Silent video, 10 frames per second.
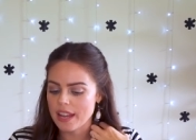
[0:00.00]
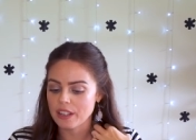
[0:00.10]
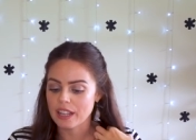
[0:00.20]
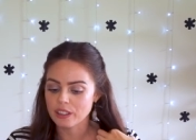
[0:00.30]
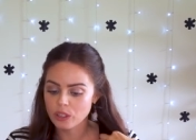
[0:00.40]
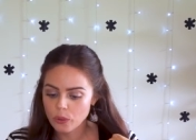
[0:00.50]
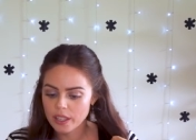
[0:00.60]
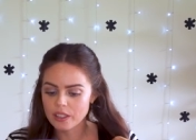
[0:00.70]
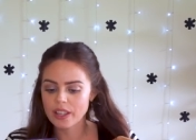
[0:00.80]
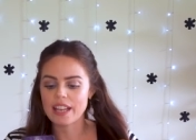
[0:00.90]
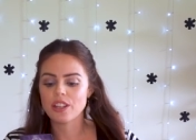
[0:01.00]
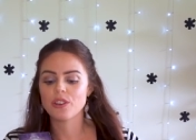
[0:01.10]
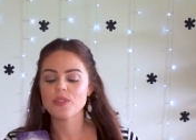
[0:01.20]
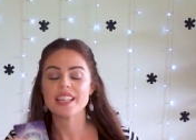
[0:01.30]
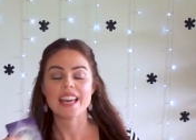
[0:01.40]
and are loyal and
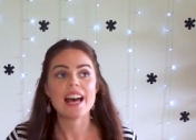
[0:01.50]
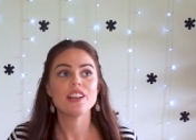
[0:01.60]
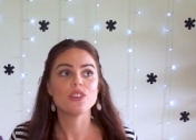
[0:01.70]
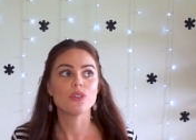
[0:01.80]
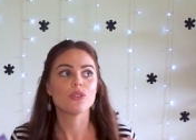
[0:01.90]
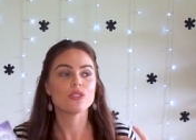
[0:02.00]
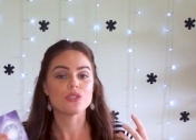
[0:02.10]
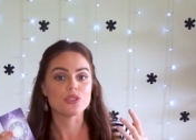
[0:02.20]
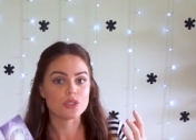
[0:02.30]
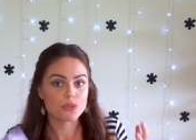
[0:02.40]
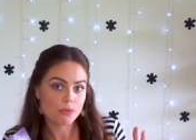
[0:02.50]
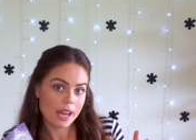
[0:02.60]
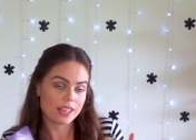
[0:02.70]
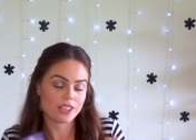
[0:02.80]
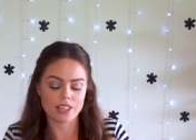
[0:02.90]
who get your
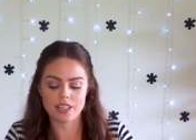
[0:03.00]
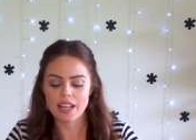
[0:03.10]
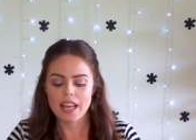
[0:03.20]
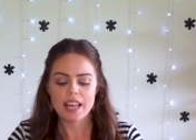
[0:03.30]
direction.